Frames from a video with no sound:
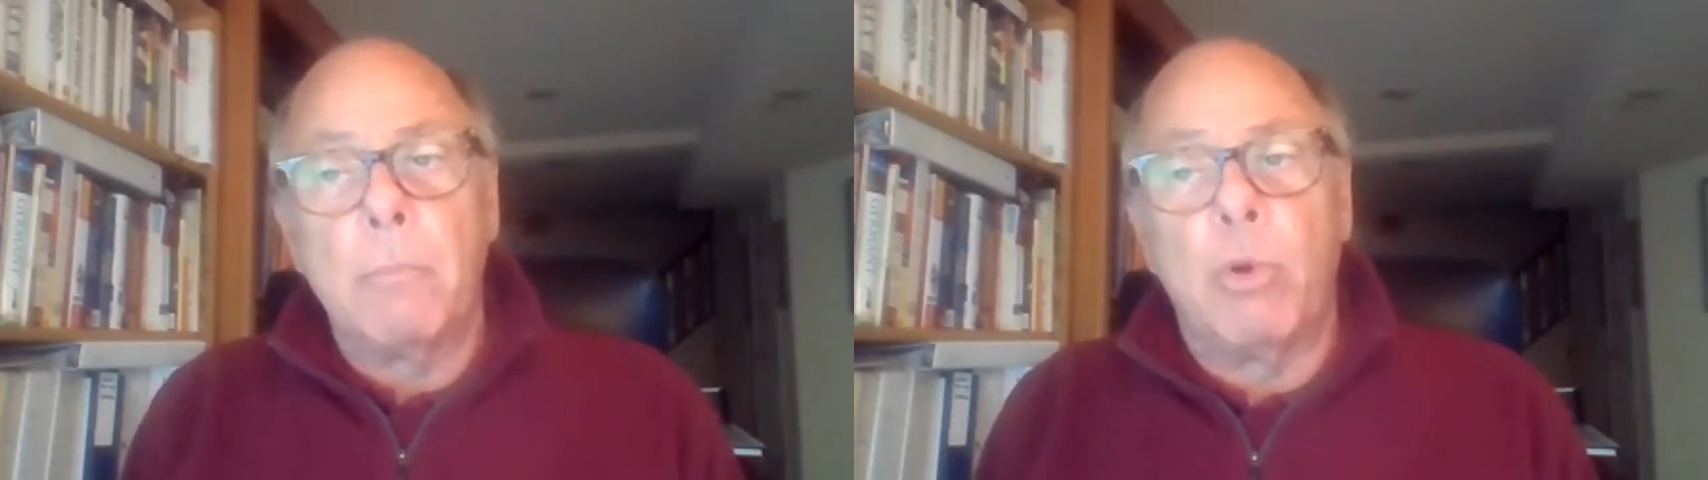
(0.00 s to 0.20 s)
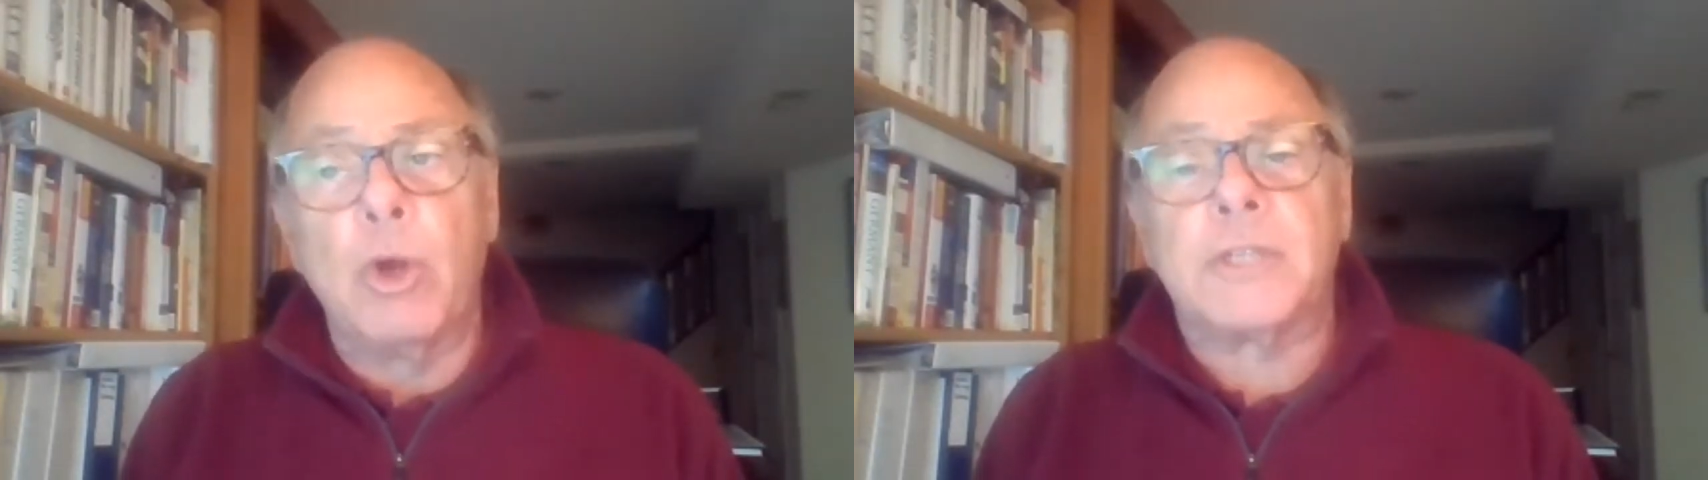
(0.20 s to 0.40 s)

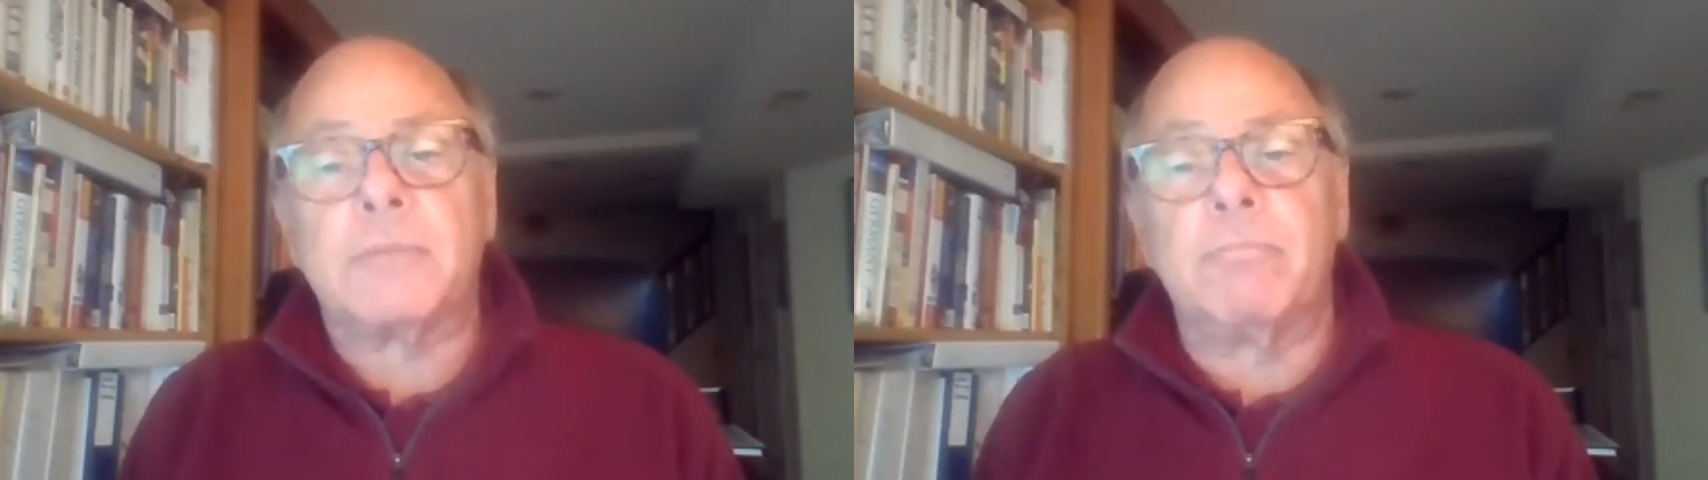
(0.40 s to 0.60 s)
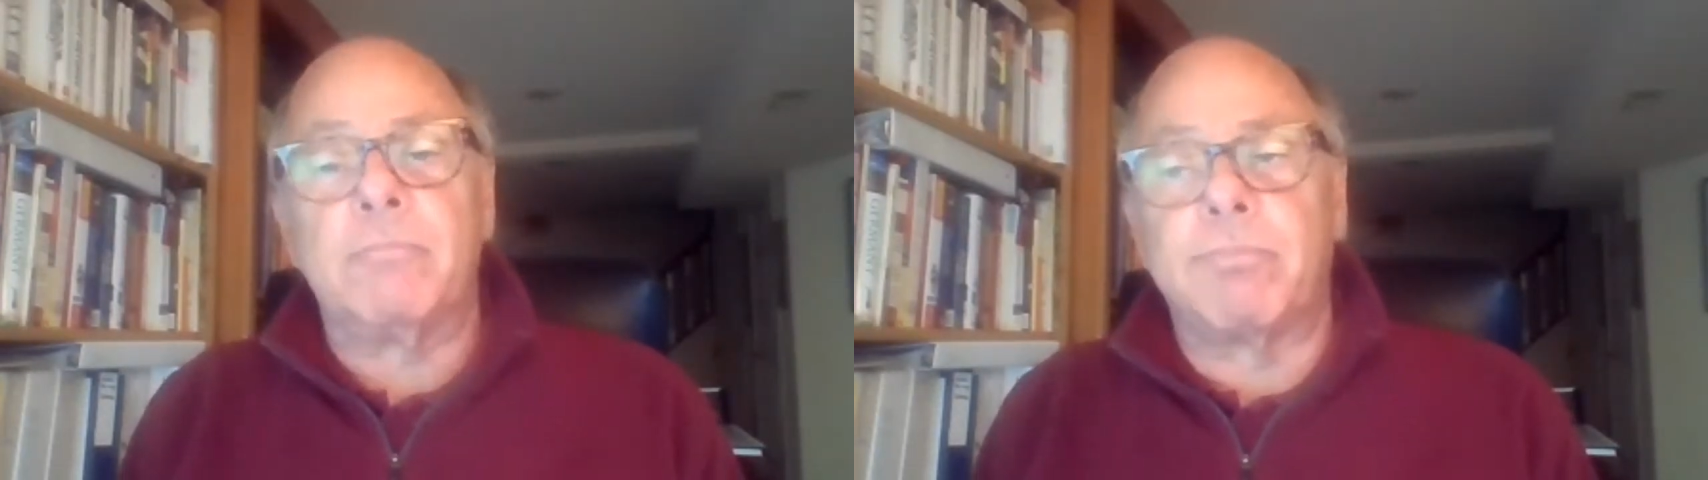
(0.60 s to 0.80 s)

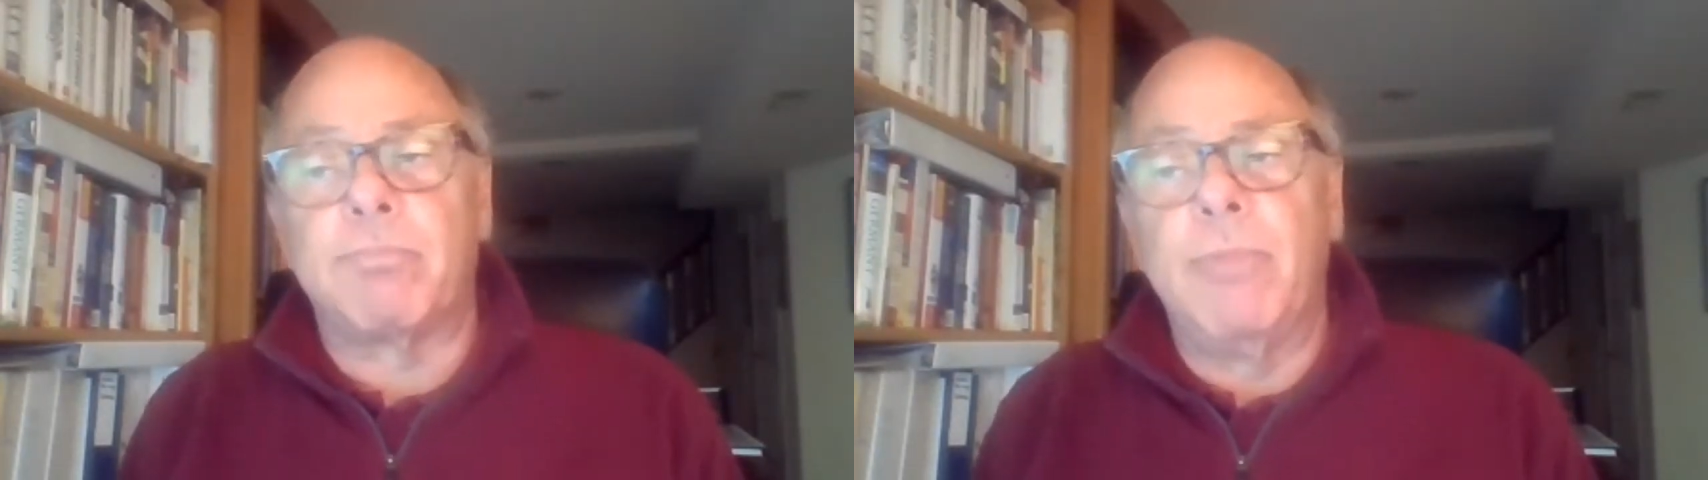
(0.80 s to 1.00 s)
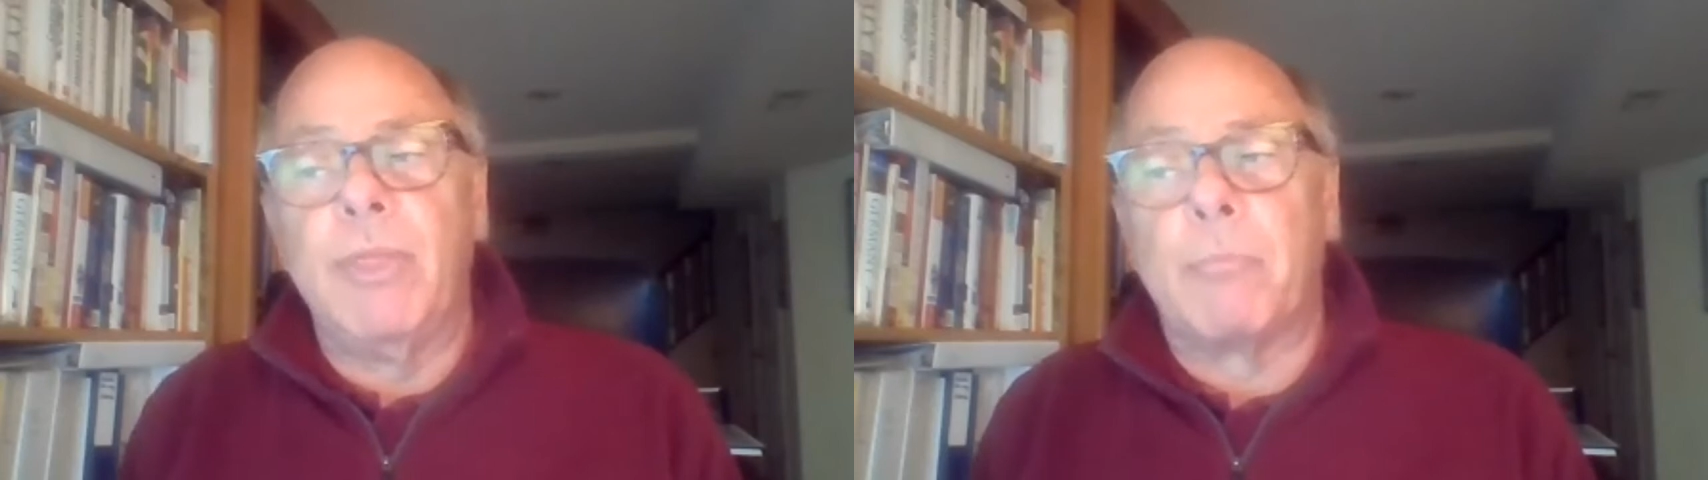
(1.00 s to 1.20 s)
puts
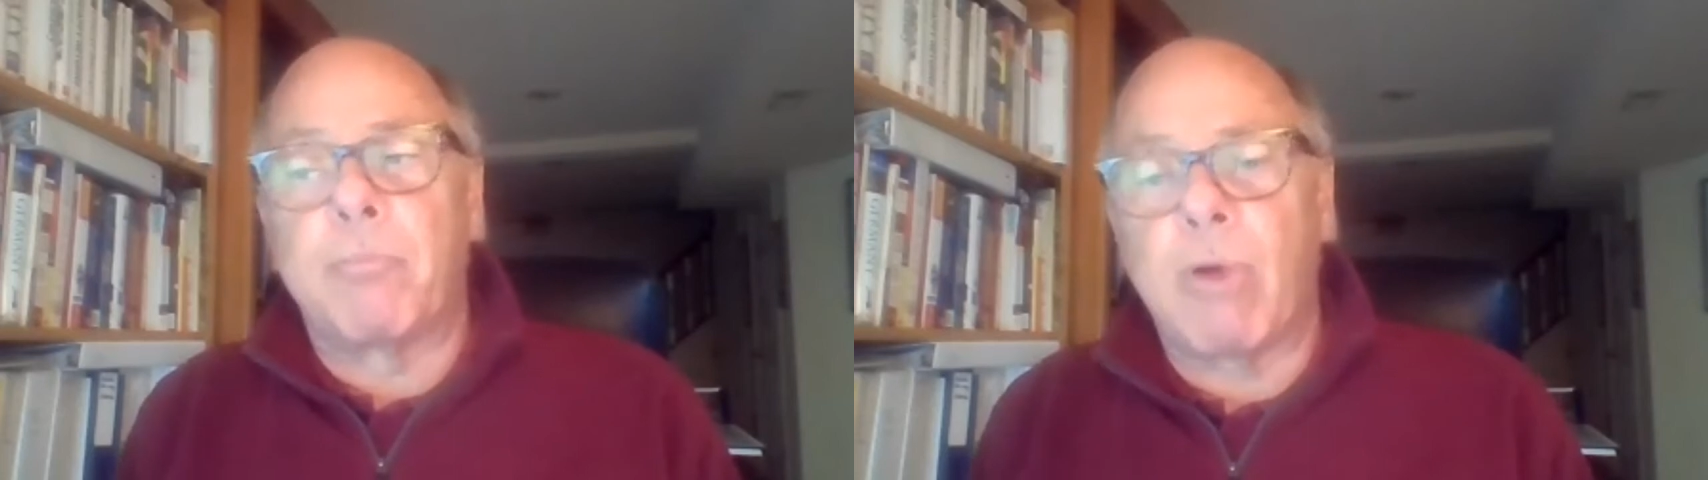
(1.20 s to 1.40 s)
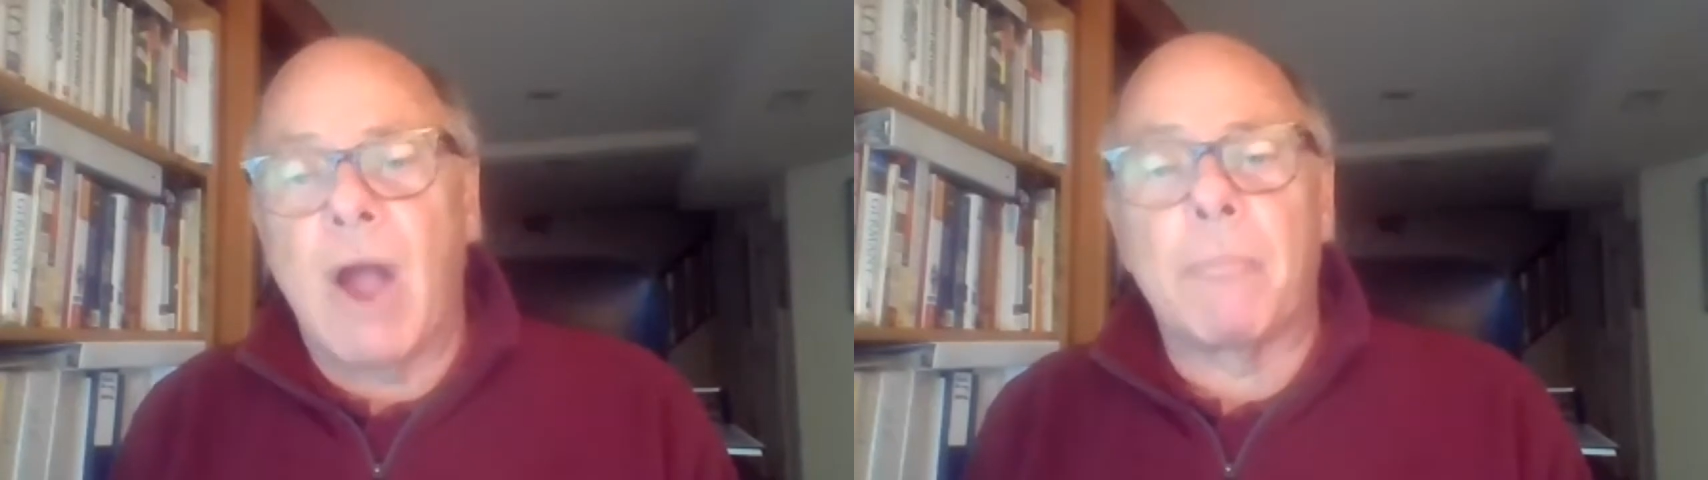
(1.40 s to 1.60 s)
the
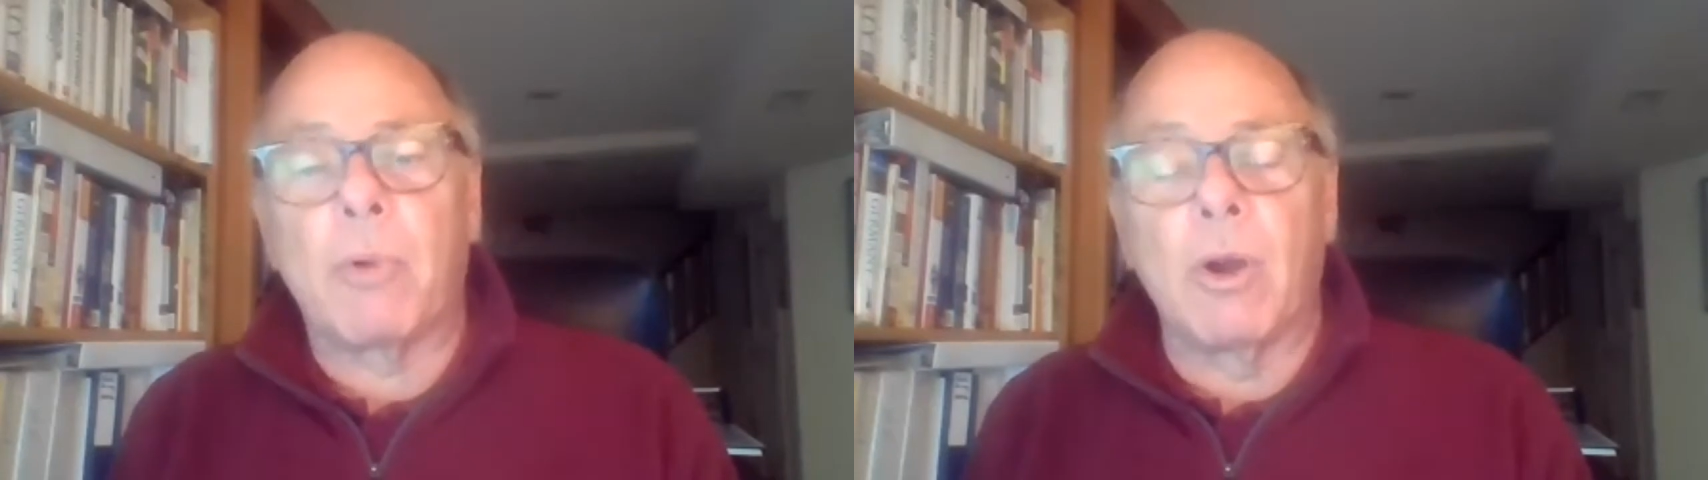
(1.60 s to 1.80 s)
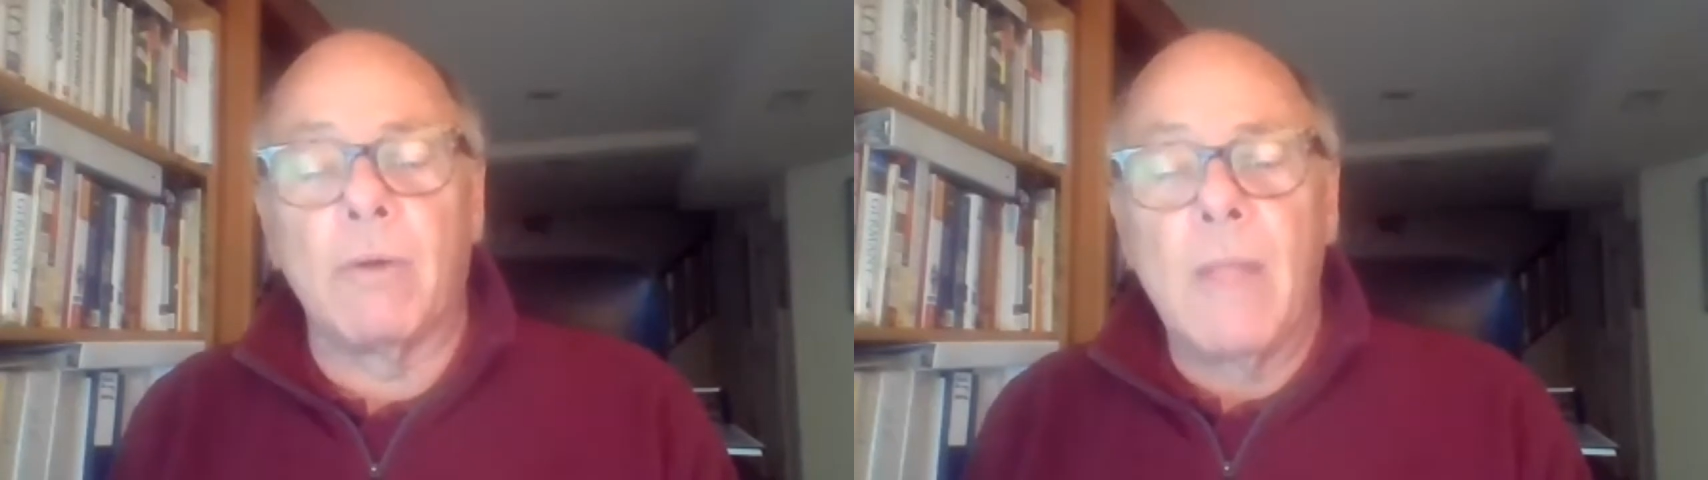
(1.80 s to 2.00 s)

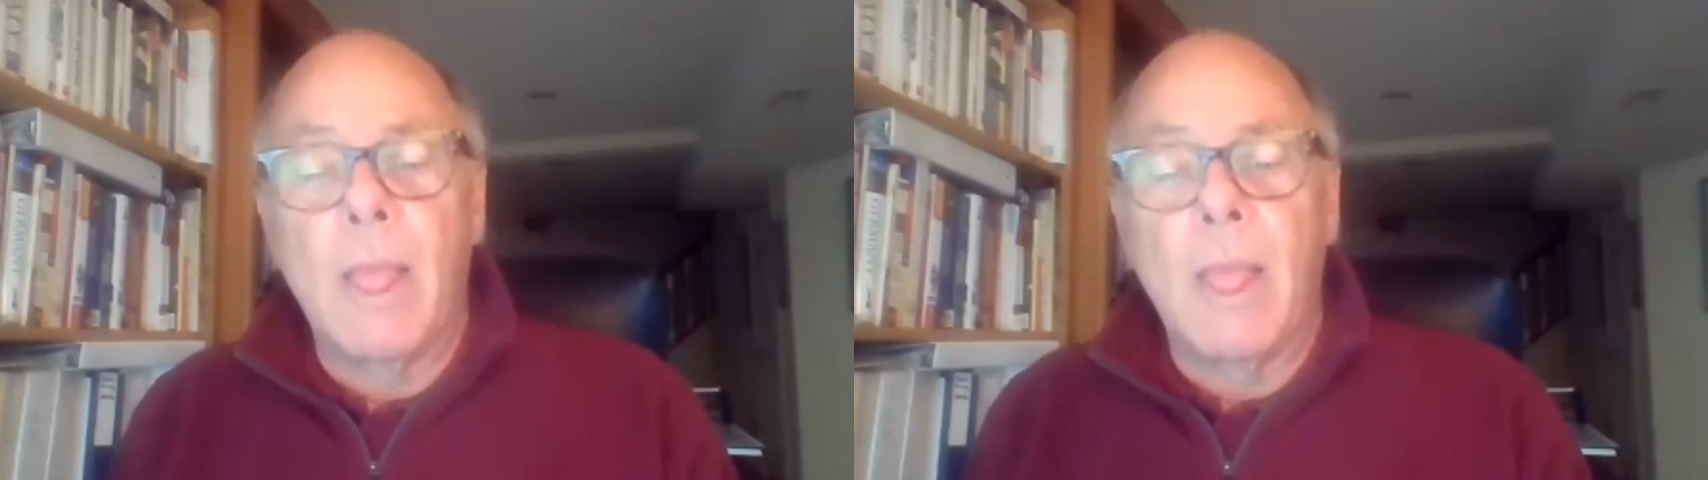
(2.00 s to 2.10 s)
proper